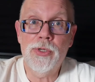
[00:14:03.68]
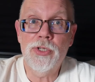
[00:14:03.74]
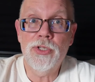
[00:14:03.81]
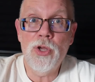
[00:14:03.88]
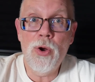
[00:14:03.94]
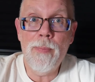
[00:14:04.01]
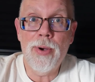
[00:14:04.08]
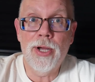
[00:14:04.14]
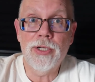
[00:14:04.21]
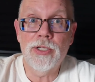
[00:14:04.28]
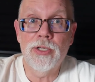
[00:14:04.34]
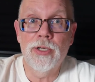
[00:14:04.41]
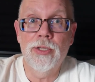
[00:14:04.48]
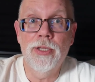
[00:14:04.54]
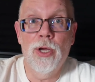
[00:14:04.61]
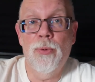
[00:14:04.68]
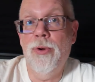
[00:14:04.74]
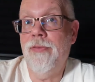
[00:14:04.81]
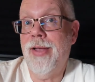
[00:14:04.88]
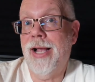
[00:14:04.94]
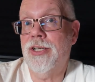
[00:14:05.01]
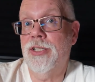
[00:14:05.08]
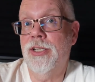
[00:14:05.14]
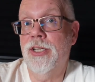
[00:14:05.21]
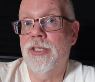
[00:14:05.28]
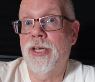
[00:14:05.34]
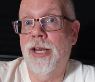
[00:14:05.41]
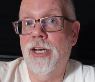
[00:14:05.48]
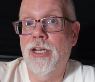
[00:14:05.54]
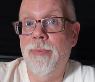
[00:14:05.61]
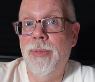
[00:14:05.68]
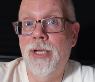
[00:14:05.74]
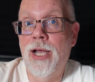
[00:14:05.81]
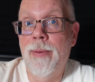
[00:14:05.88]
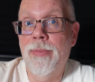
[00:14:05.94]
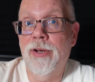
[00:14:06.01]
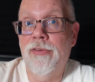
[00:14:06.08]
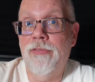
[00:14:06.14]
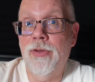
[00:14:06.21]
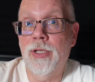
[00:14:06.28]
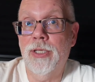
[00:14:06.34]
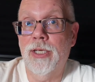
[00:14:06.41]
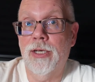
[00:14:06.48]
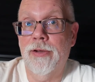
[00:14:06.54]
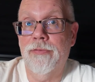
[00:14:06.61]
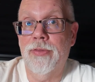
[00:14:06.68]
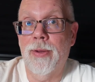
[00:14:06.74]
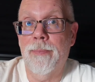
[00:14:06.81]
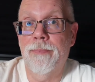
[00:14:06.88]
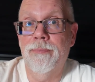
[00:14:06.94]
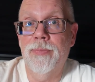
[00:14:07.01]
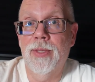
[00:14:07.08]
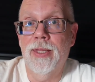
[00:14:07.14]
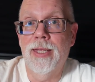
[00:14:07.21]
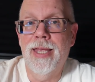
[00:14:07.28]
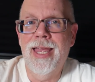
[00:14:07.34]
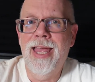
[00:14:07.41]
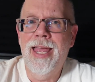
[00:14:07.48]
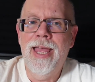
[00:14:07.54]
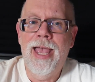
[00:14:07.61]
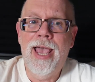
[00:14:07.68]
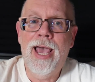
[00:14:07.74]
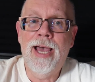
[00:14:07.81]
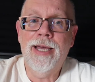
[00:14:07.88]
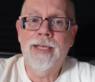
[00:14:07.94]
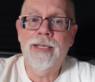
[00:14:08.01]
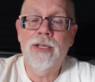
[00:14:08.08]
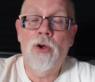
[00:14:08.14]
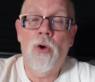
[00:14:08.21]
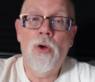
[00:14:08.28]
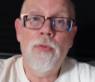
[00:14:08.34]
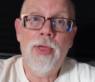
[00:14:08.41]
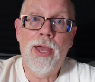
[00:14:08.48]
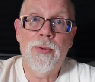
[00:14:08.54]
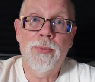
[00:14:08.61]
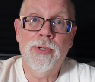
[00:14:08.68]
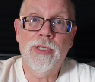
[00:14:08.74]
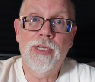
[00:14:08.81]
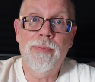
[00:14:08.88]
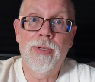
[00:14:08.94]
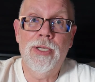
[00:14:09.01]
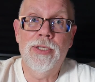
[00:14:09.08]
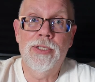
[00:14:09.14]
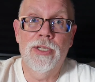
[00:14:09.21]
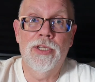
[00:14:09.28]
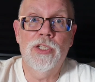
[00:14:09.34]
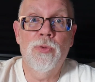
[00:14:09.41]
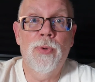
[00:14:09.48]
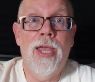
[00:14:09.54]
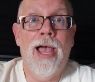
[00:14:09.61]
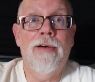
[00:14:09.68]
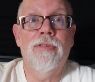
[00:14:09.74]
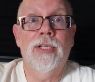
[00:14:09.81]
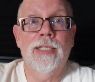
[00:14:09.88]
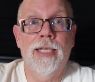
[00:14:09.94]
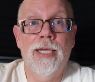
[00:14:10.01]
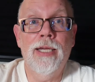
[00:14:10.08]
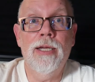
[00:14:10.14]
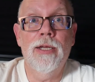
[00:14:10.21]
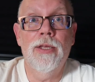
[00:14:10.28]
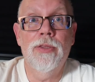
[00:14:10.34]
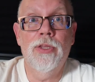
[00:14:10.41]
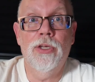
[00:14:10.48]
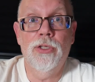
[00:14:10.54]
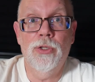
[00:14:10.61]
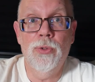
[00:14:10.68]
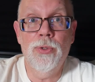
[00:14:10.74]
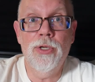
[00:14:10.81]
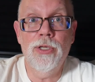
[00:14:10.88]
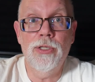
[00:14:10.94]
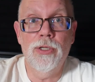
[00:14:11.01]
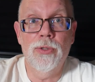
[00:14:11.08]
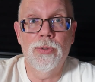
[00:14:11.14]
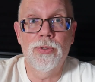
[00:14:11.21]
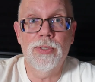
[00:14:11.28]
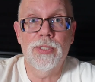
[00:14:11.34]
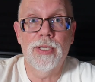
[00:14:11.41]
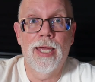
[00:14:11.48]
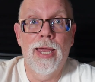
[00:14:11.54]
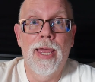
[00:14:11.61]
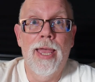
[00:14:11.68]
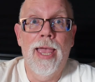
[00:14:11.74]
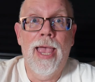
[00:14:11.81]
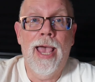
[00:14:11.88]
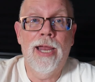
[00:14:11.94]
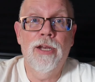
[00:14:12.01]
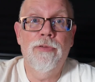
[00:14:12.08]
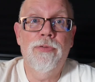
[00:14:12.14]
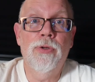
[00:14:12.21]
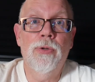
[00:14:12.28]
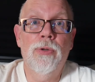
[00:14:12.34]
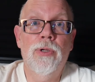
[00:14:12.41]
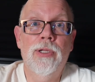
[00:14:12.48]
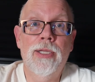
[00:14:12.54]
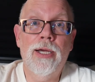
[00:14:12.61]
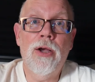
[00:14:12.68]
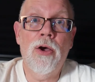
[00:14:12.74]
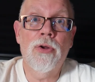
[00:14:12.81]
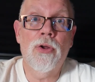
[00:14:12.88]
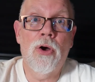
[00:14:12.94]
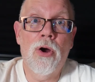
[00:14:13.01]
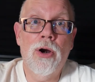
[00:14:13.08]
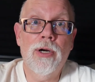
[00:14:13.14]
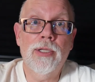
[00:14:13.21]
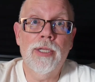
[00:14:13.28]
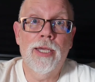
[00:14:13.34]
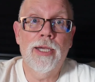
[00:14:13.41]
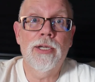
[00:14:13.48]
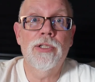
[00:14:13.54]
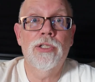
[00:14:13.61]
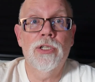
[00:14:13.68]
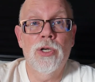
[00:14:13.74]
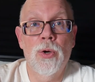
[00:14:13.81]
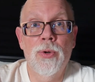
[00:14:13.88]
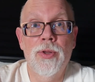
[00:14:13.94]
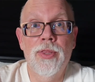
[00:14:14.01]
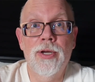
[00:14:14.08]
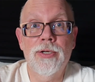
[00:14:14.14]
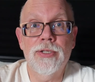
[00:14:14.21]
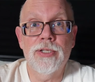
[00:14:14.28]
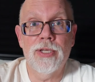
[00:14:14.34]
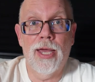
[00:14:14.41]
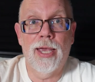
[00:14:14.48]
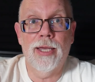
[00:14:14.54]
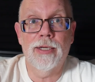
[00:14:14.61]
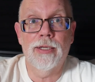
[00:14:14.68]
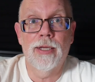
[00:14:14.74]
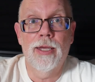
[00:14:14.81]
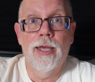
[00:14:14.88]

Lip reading: so much that we've actually decided to become an affiliate of them. And all that really means is we have a link that you can use, and if you click on our link to go to their site,